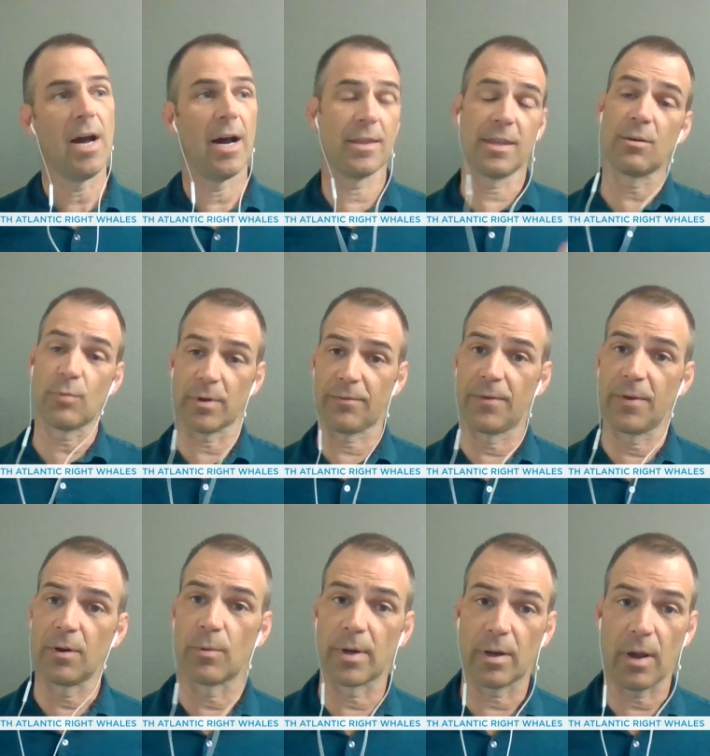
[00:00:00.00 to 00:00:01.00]
I think what
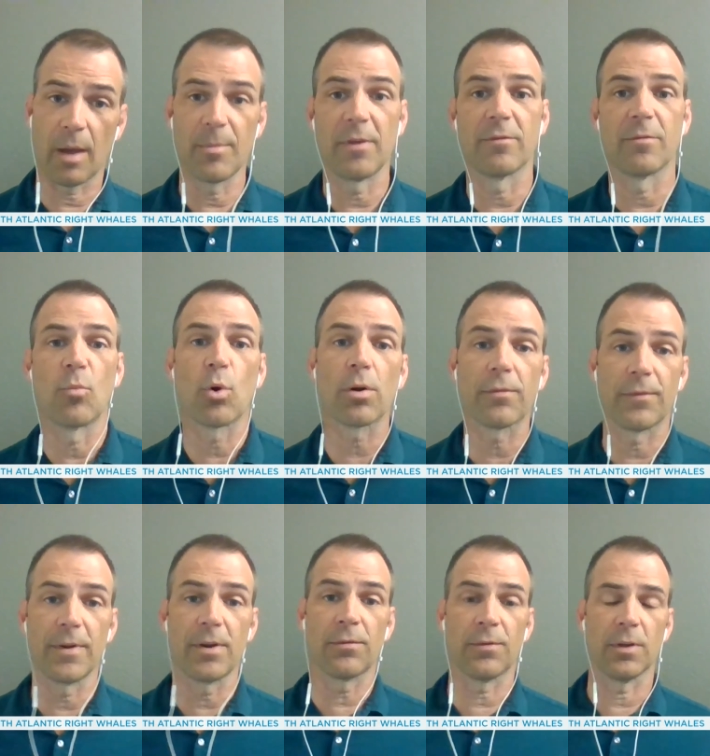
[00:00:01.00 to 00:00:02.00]
I'm even more
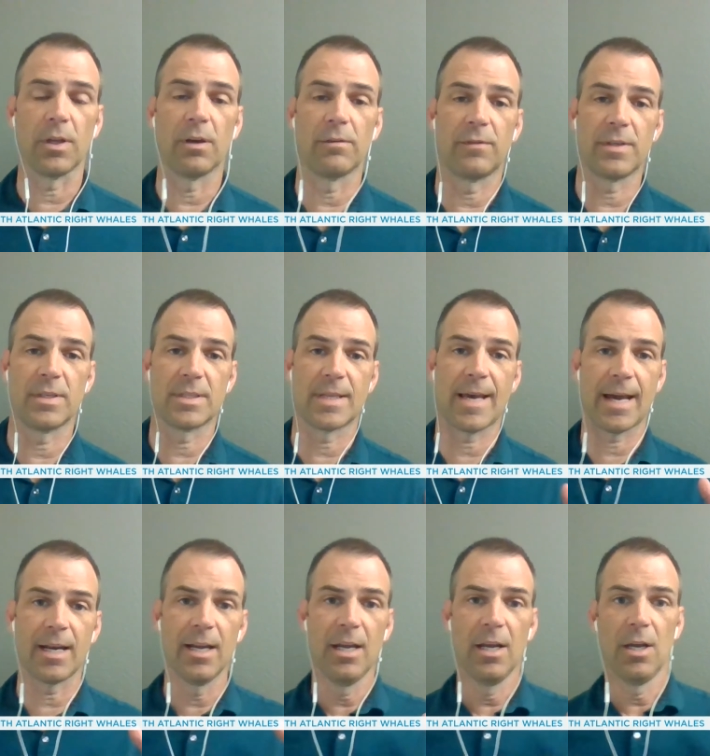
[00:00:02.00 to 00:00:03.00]
fearful of is
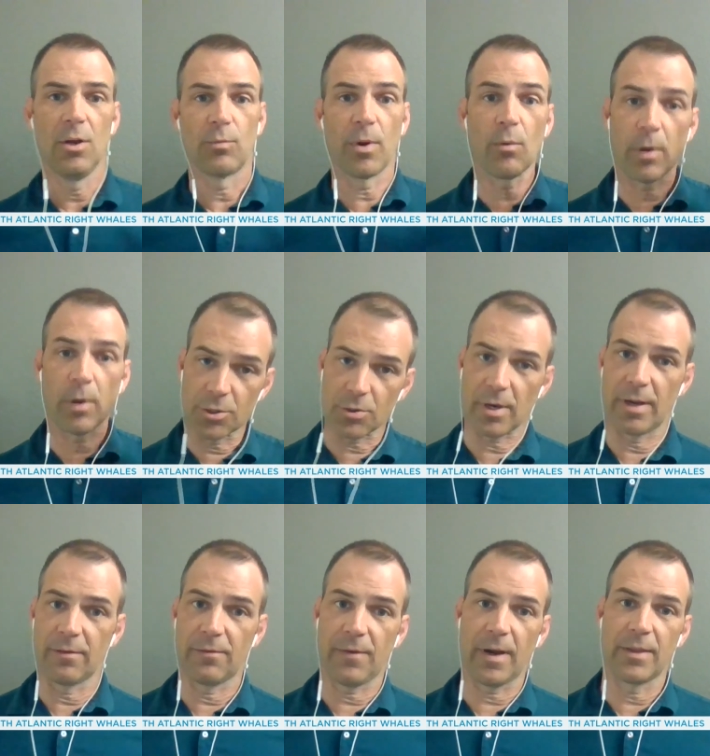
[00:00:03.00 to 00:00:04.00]
that we want to
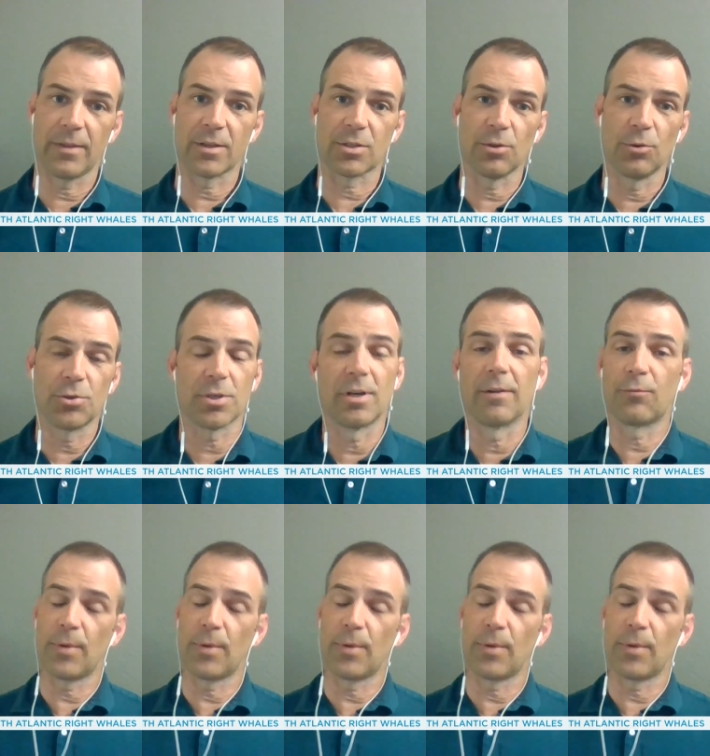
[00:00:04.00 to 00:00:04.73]
try and find the solution.